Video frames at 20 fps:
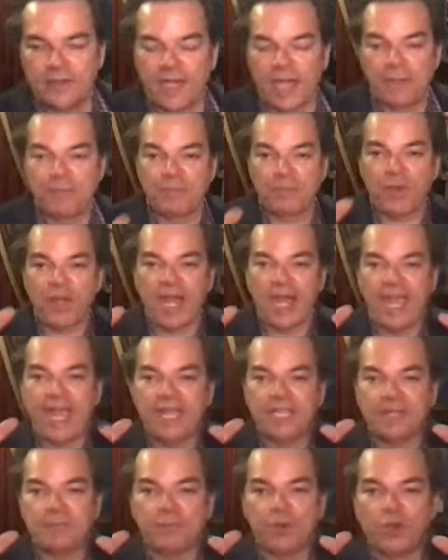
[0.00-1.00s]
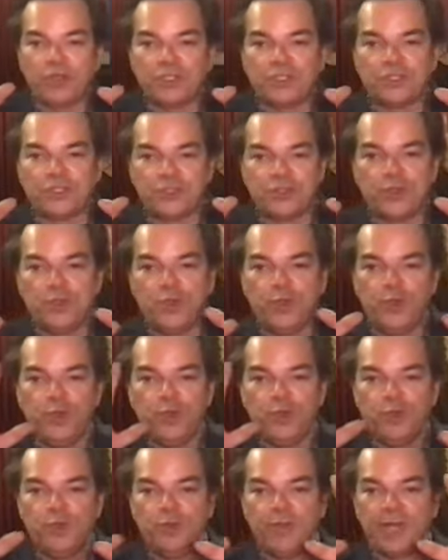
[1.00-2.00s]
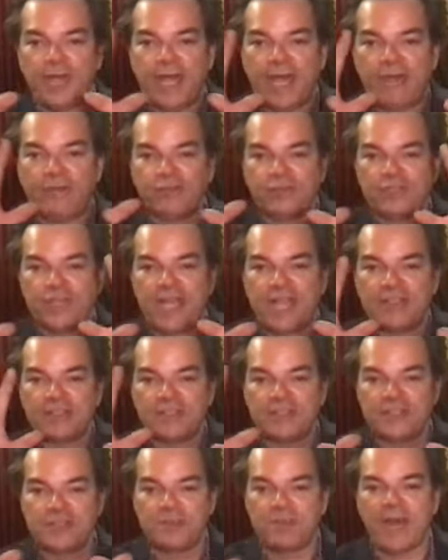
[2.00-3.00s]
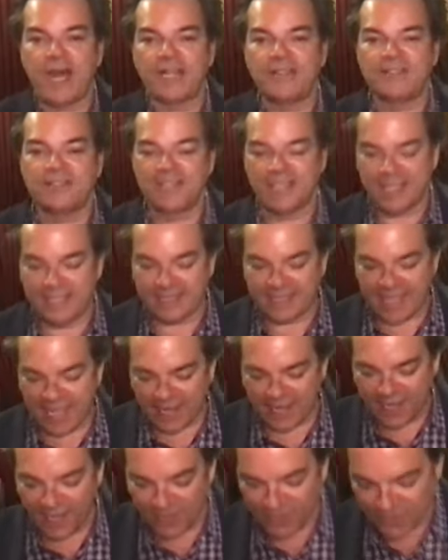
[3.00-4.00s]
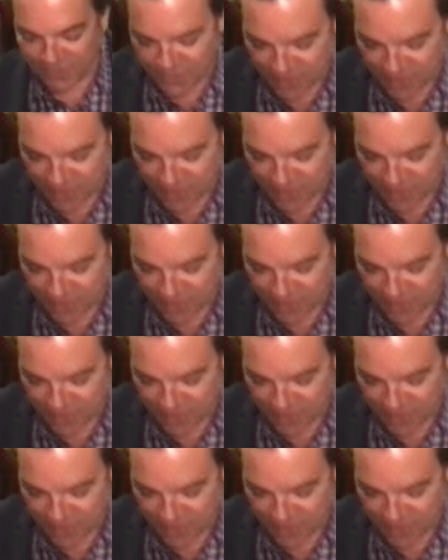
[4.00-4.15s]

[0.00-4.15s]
I I had to purchase two advertising spots to get that color